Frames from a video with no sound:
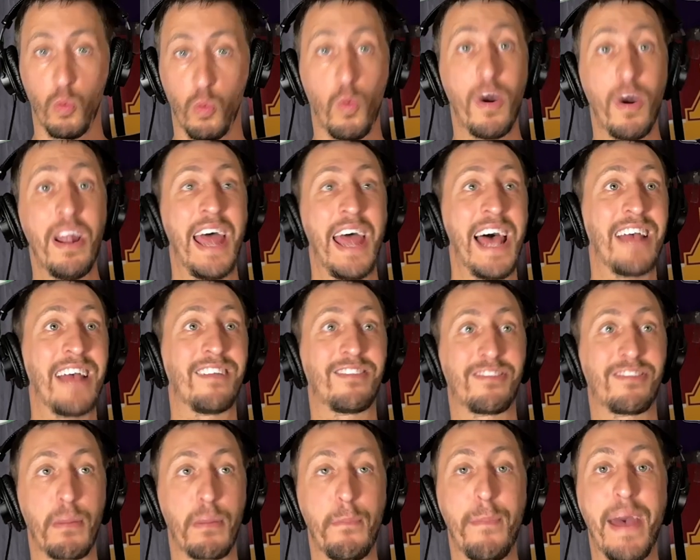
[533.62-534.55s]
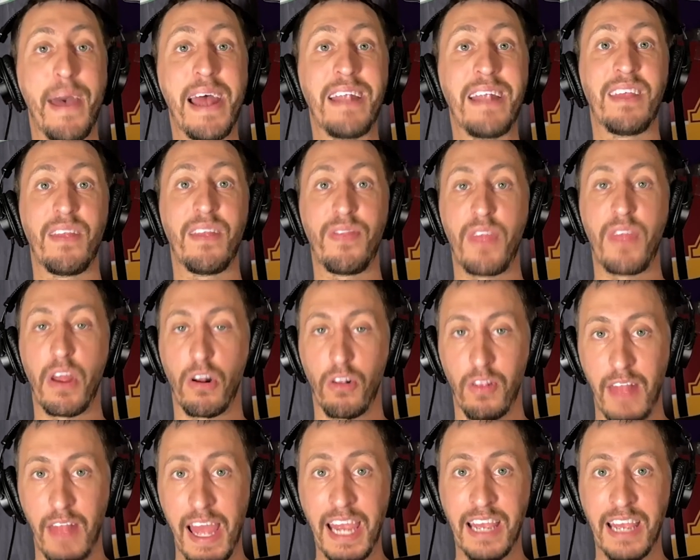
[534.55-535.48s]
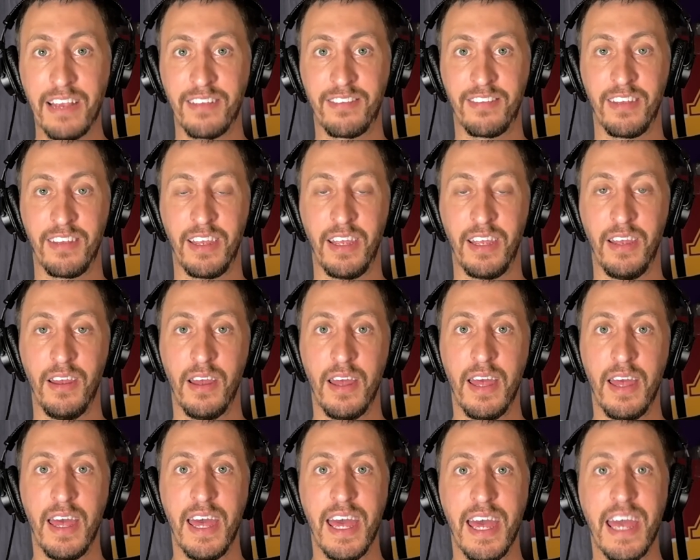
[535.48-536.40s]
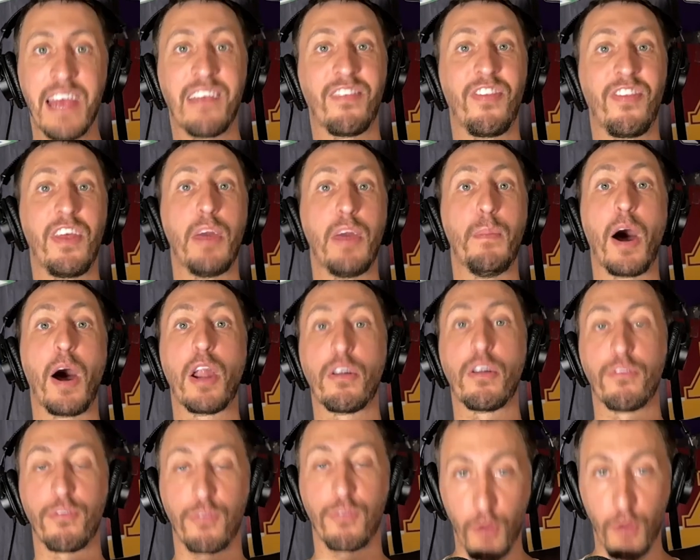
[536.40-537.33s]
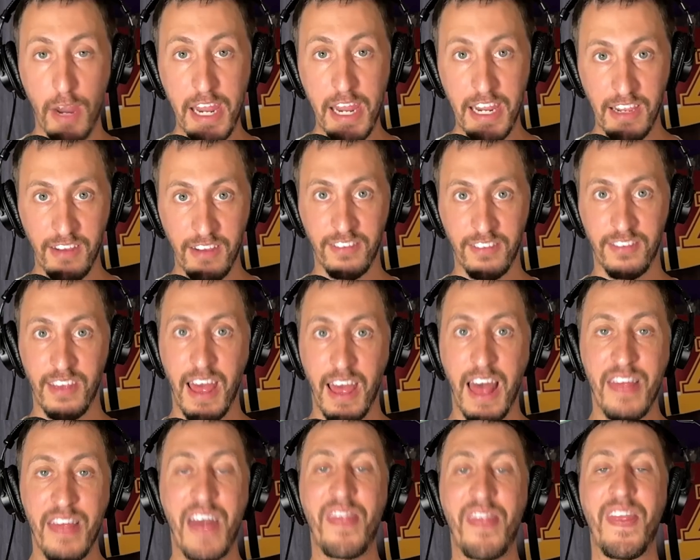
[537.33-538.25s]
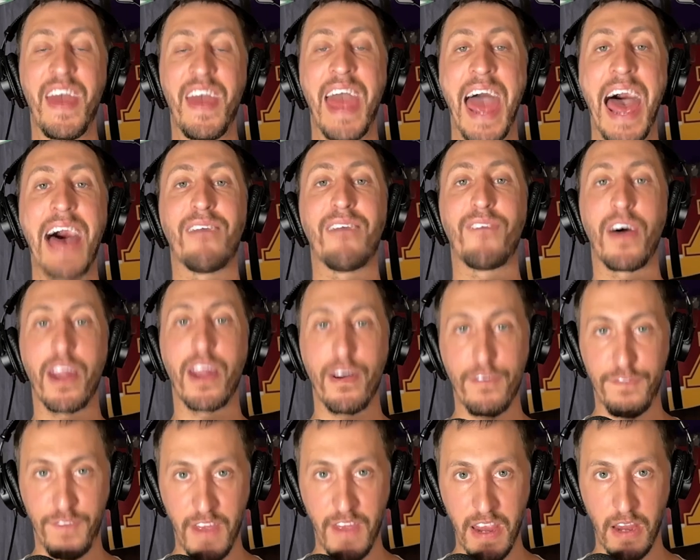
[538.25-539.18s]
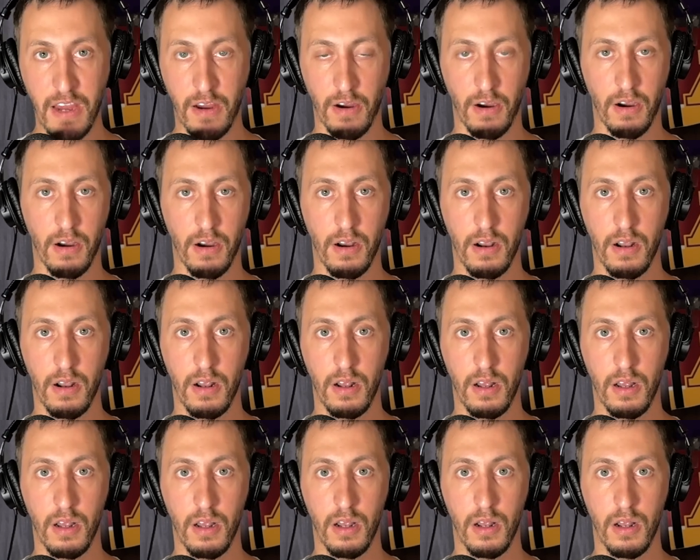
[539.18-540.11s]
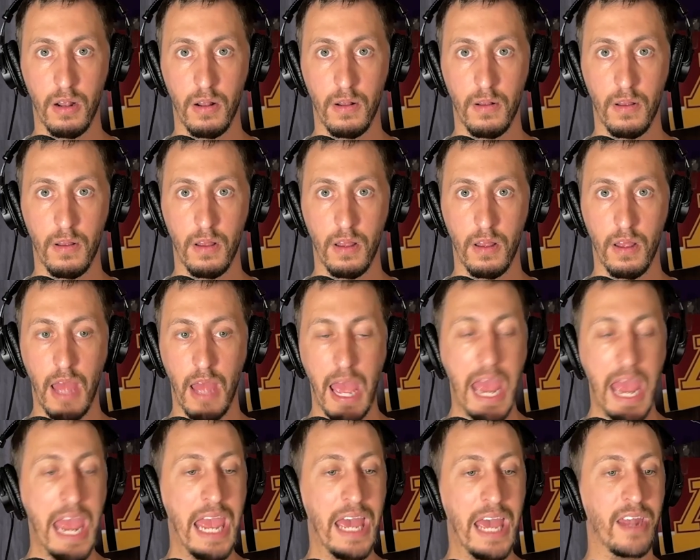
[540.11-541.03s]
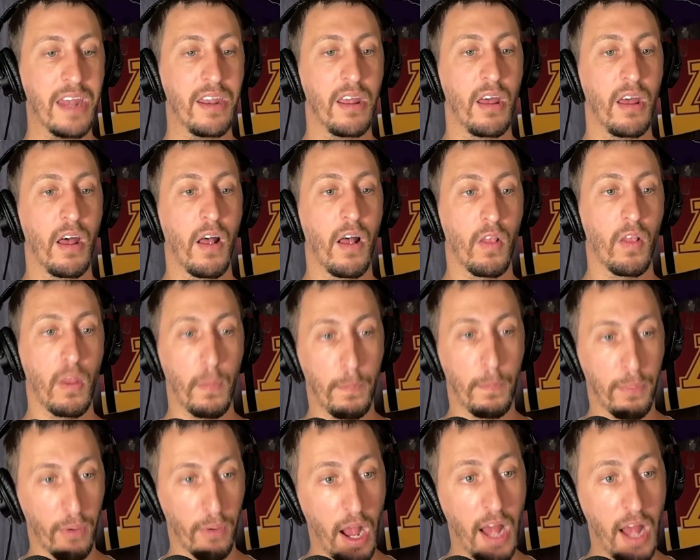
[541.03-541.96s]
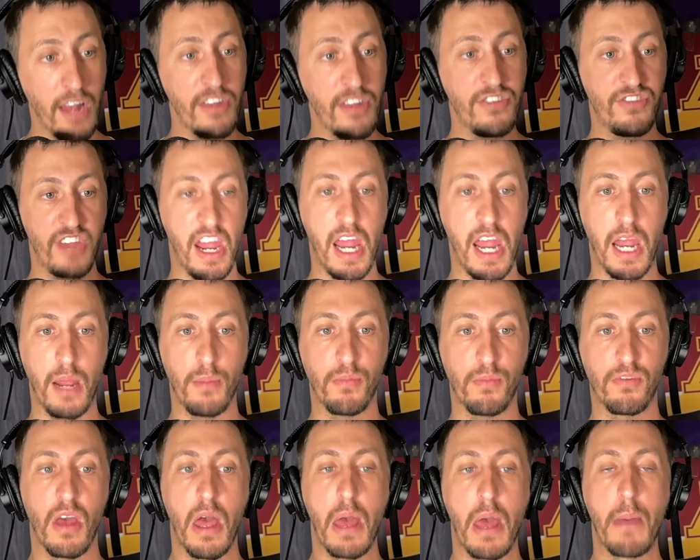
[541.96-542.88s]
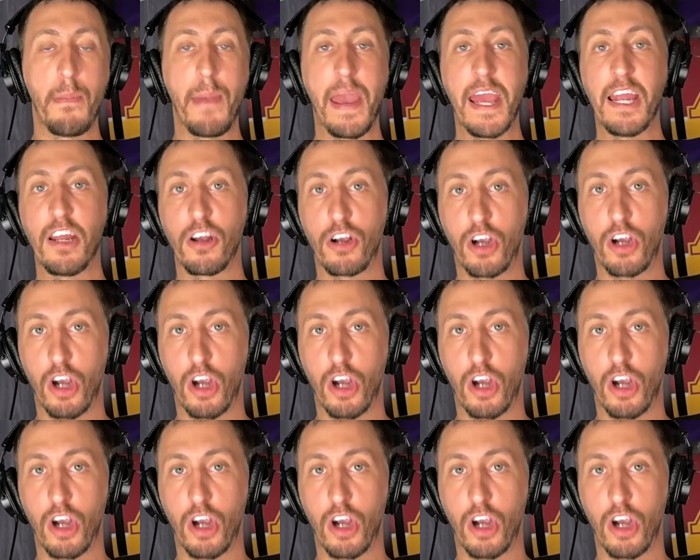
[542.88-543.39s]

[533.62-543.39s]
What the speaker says: what has cemented their legacy is the amount of rings that they have on a finger. And LeBron James made a